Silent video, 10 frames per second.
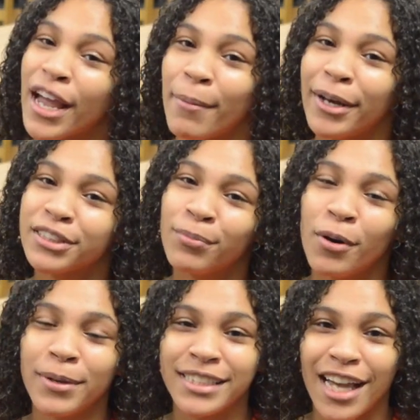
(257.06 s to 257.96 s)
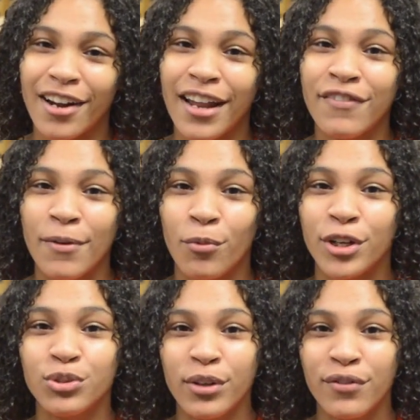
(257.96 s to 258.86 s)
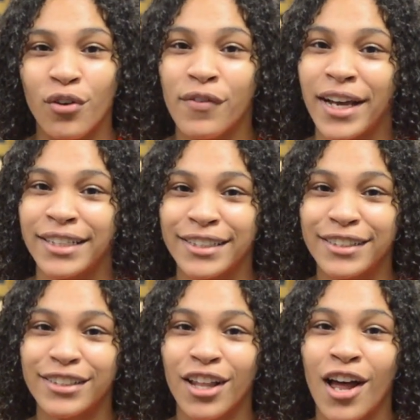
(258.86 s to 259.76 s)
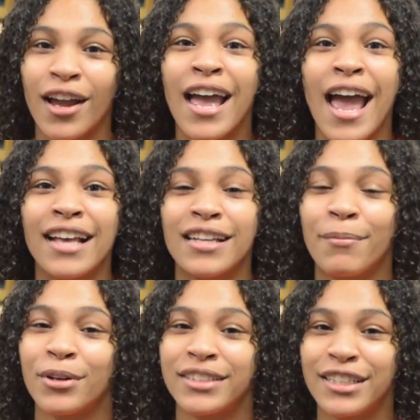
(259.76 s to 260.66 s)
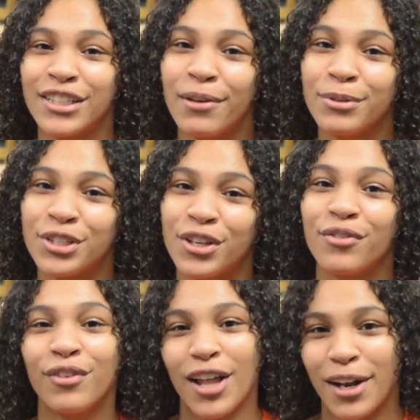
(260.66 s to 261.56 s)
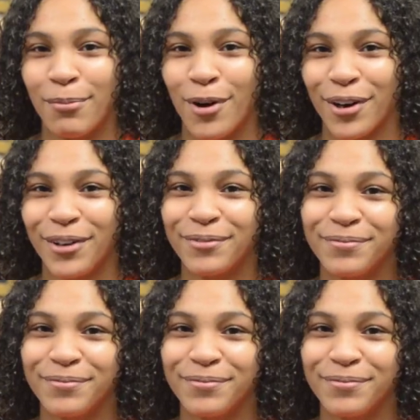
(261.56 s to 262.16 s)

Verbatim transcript: Come out and support me Saturday, February 24th at 6 o'clock as I'm contestant number 2, Rolanda Parker.